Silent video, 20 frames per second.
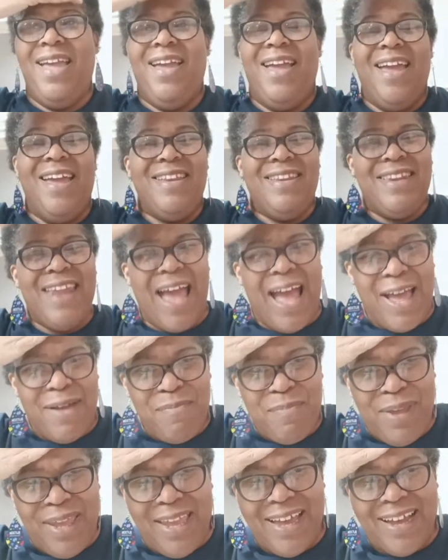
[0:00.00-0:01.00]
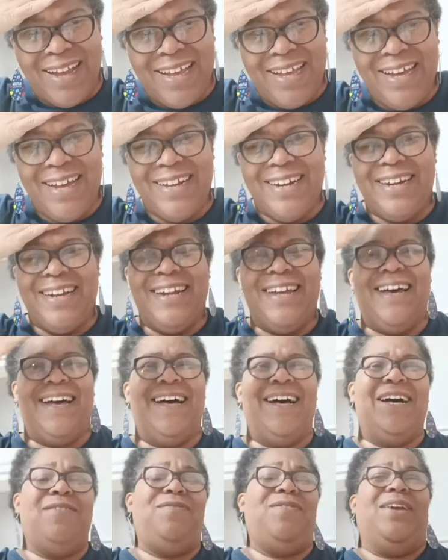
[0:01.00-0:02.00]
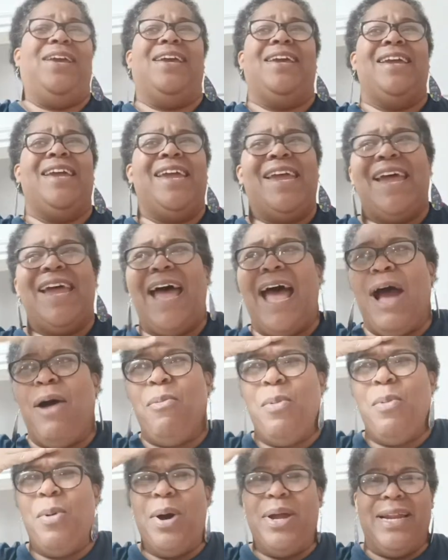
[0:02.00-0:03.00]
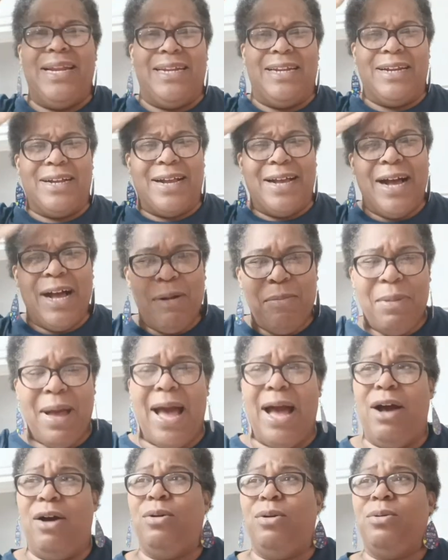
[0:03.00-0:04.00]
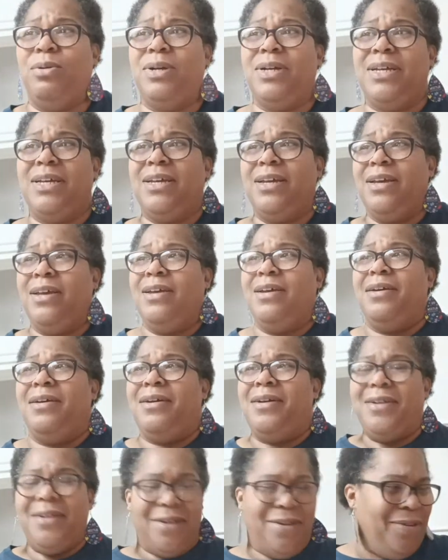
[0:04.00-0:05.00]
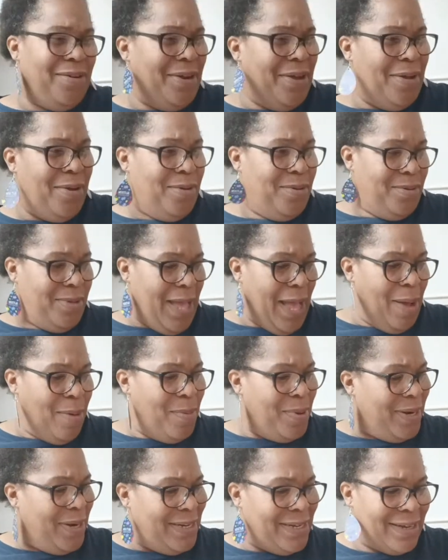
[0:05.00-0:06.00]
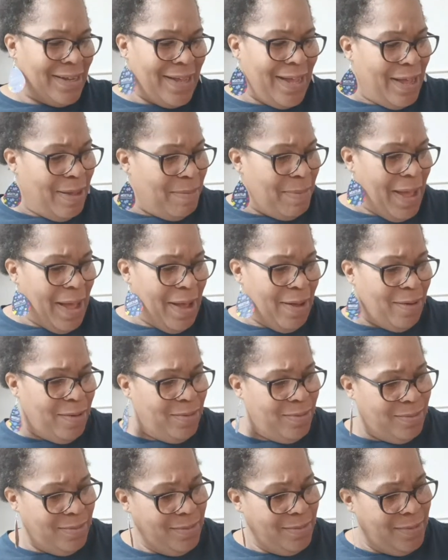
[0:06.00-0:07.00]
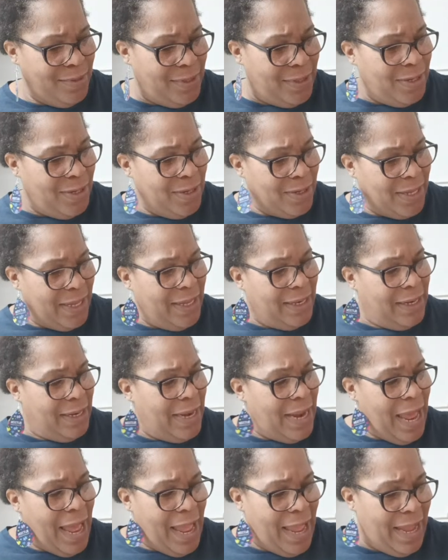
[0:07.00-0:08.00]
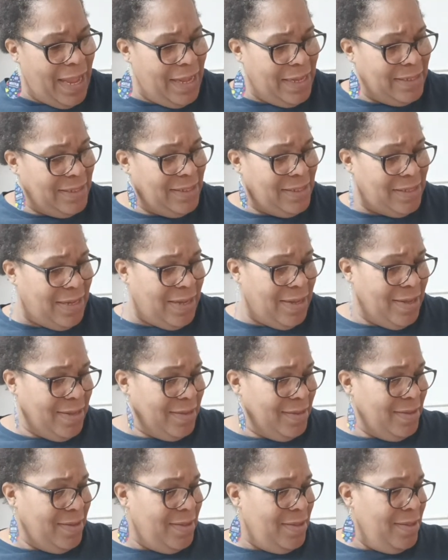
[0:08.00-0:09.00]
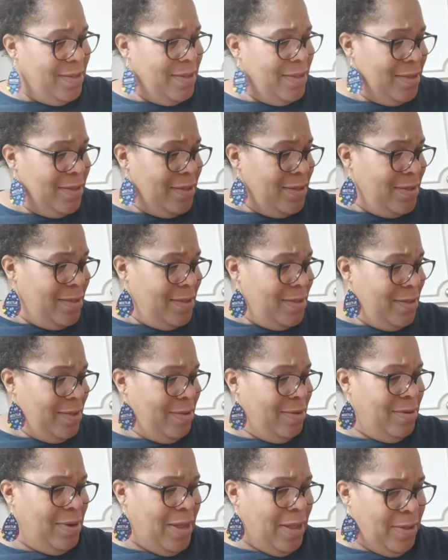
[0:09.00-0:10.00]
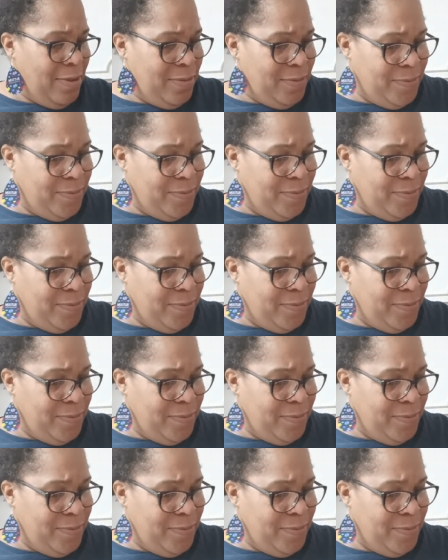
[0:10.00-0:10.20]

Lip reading: not being good enough, and I wanted to come out, I wanted to come out looking nice, and you know,